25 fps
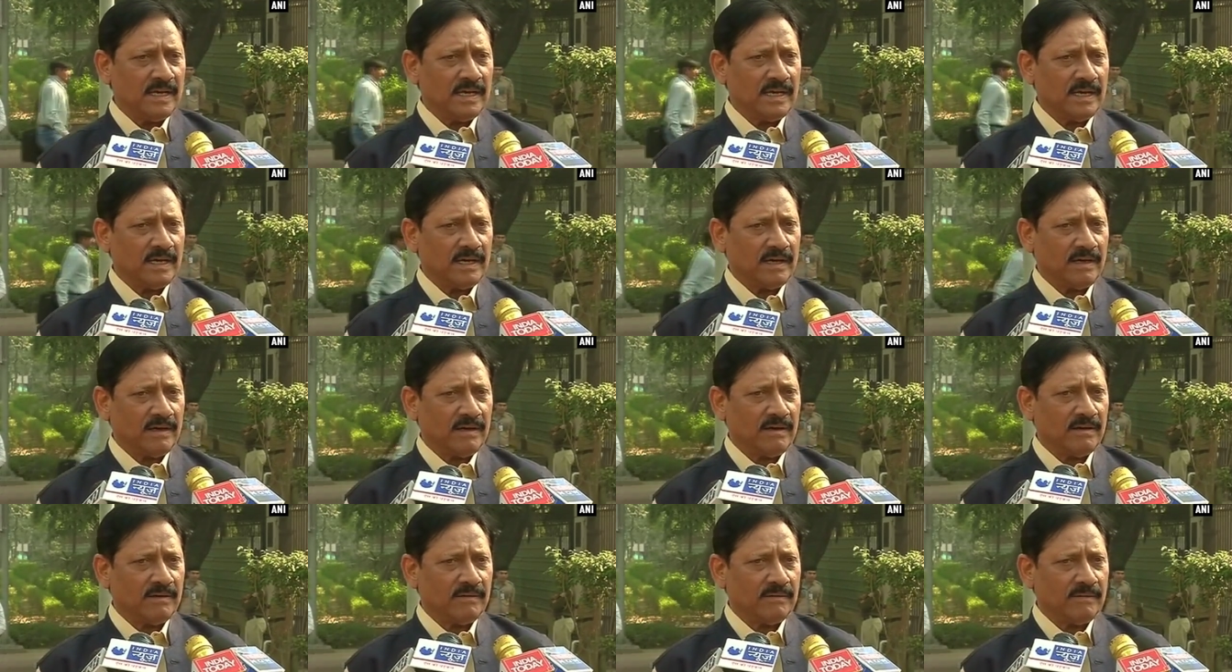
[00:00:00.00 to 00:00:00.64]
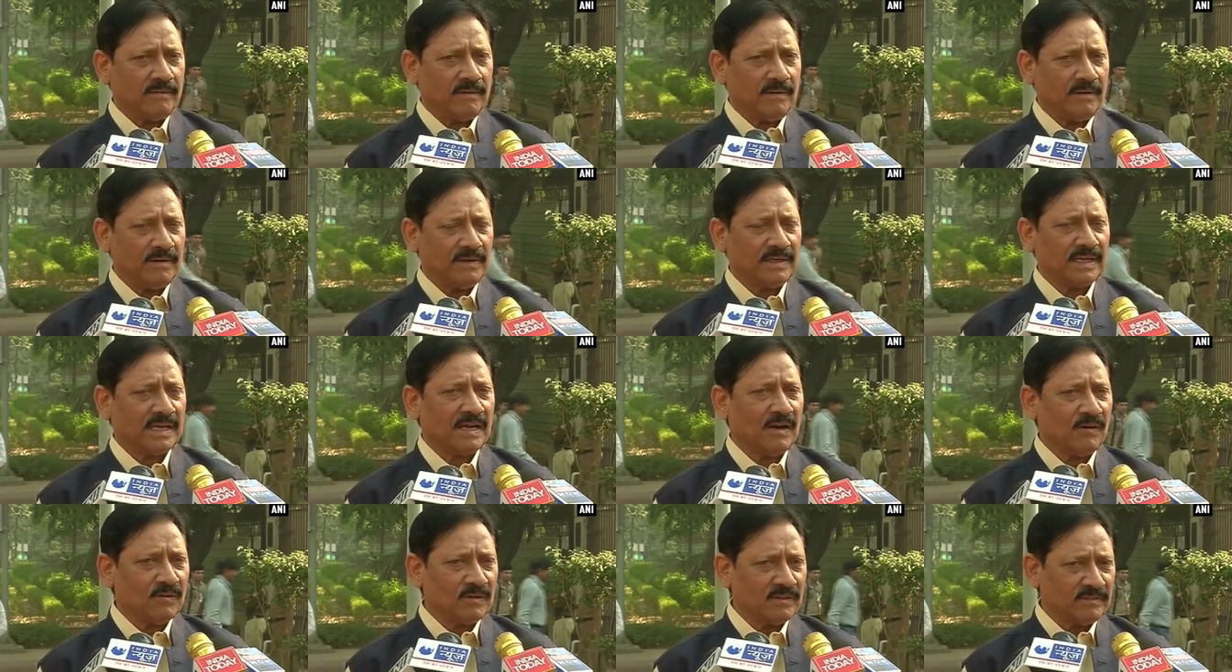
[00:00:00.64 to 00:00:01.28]
uh,
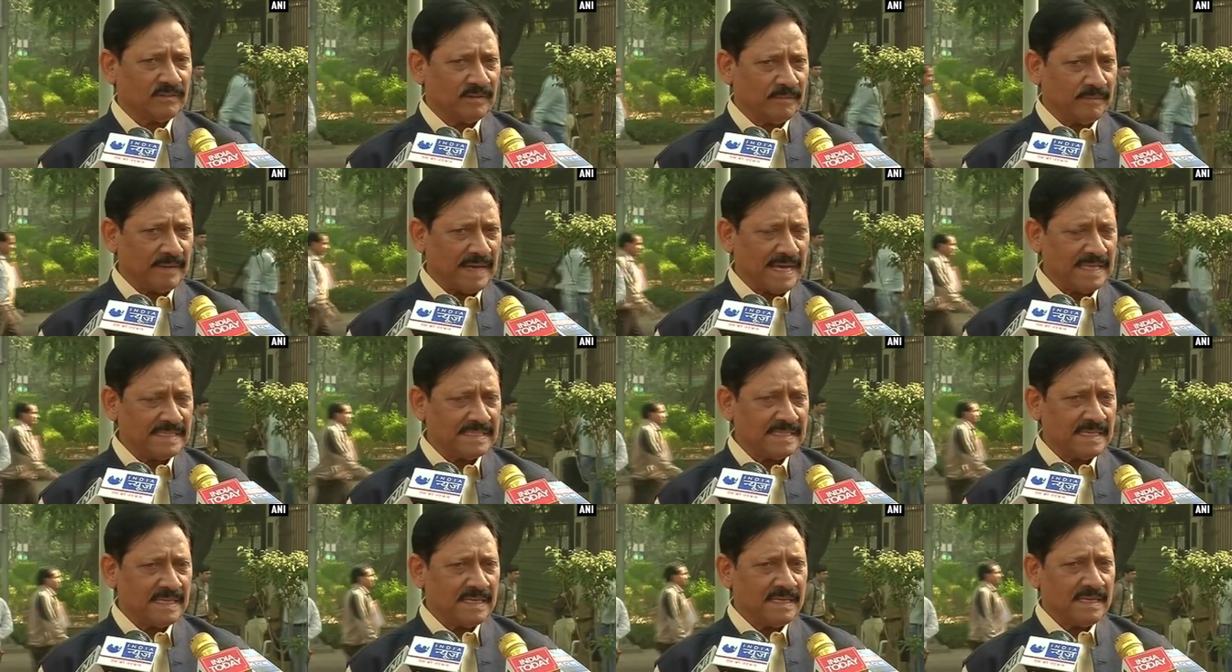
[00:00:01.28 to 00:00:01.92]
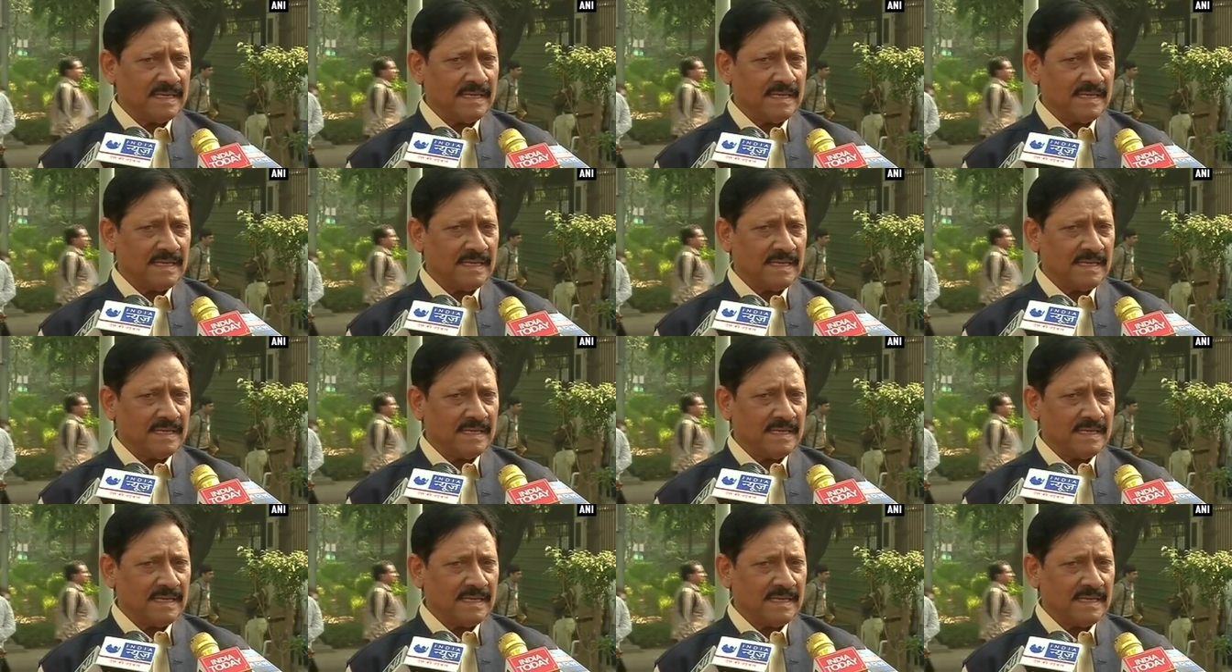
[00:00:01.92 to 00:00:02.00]
on account of the match.